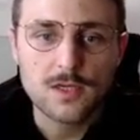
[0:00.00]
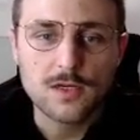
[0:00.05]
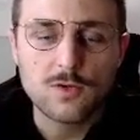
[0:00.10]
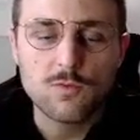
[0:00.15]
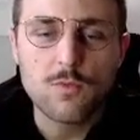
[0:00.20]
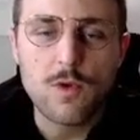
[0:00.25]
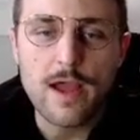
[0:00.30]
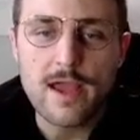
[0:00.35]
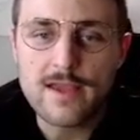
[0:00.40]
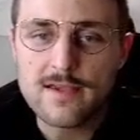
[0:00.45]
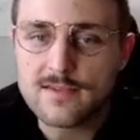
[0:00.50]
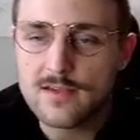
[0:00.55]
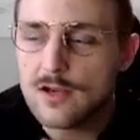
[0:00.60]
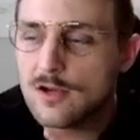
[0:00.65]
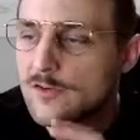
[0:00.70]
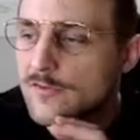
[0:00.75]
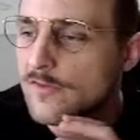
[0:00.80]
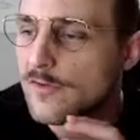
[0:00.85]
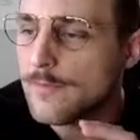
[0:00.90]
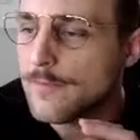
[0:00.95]
ways
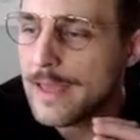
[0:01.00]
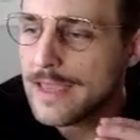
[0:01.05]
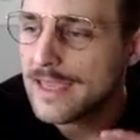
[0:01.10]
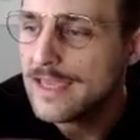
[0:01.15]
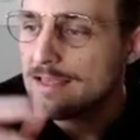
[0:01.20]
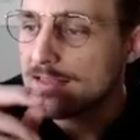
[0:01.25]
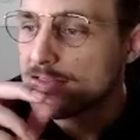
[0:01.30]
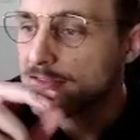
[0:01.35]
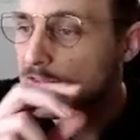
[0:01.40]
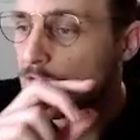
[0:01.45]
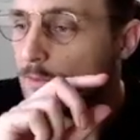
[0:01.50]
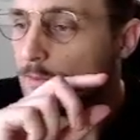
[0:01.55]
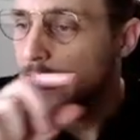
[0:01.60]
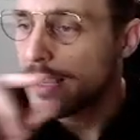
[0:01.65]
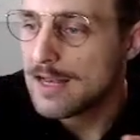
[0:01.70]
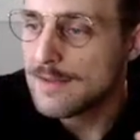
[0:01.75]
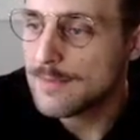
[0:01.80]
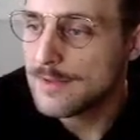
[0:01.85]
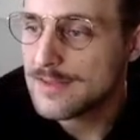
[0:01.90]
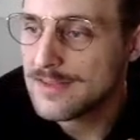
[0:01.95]
of uh, making some
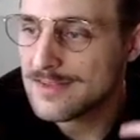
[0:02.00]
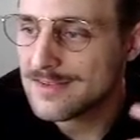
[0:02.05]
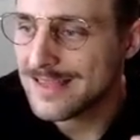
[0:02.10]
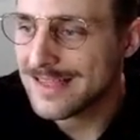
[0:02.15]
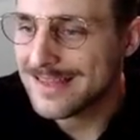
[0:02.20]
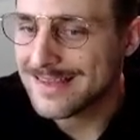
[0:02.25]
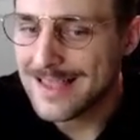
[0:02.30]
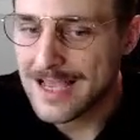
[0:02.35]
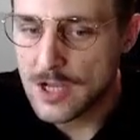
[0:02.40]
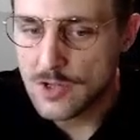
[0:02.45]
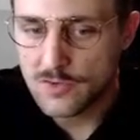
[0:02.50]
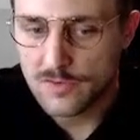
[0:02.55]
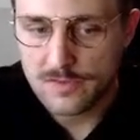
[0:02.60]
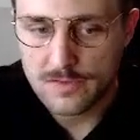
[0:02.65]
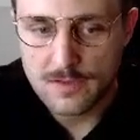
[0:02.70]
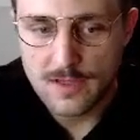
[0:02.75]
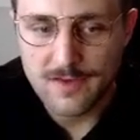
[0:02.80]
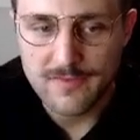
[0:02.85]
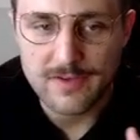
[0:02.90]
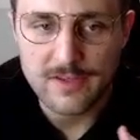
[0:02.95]
elements stand out.
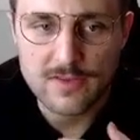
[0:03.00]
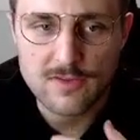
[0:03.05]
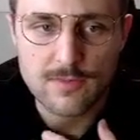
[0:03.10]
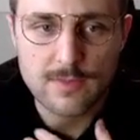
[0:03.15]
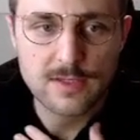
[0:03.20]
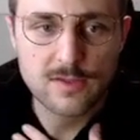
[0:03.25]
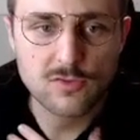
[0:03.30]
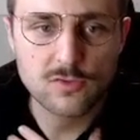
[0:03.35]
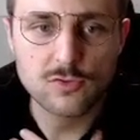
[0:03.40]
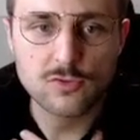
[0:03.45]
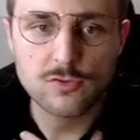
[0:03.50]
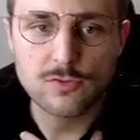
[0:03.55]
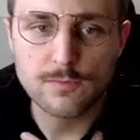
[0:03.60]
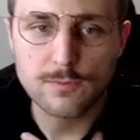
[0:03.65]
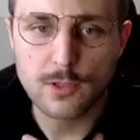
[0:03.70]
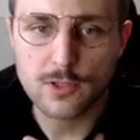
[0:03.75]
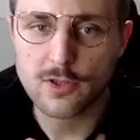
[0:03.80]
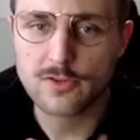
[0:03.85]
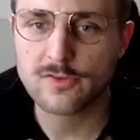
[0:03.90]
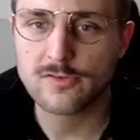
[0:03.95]
I think it's a bit too
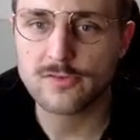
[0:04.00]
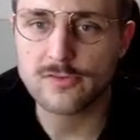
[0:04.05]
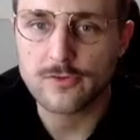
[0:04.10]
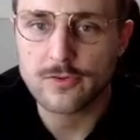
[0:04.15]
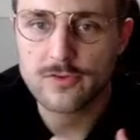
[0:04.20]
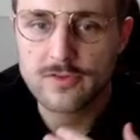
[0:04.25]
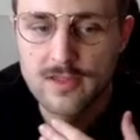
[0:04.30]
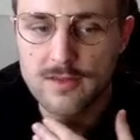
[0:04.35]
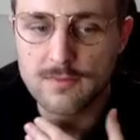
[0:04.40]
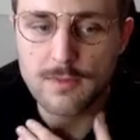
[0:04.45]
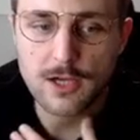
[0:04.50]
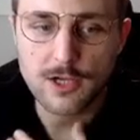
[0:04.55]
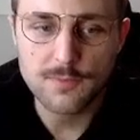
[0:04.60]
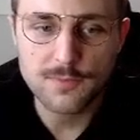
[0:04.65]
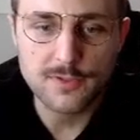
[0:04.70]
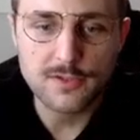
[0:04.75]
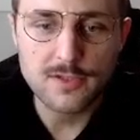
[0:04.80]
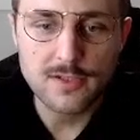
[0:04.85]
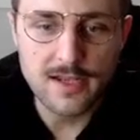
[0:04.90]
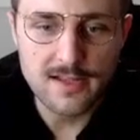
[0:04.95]
monotone, in my
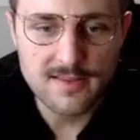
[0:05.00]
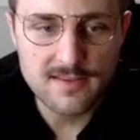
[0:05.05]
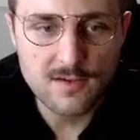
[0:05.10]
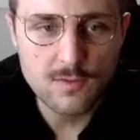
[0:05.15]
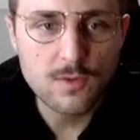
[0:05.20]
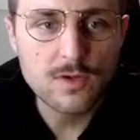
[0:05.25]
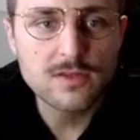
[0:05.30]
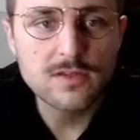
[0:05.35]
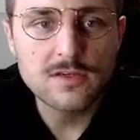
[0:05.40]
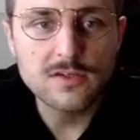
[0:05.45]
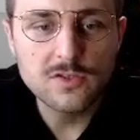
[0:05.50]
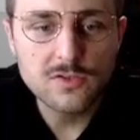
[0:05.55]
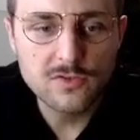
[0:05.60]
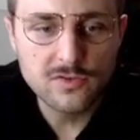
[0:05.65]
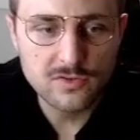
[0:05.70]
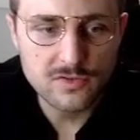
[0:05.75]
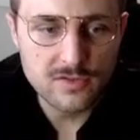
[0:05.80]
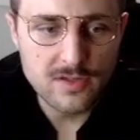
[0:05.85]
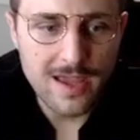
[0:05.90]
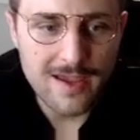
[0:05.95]
opinion. Let's see what the
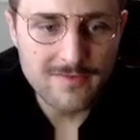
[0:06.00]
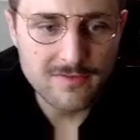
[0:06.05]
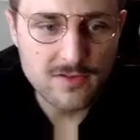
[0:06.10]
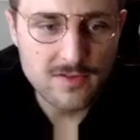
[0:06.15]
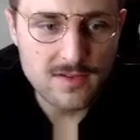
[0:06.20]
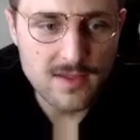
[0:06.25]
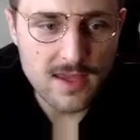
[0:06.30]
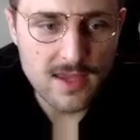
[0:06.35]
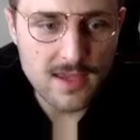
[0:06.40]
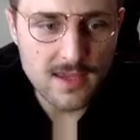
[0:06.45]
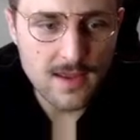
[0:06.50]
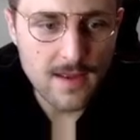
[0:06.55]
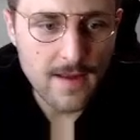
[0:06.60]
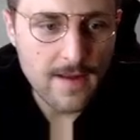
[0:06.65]
users have to say.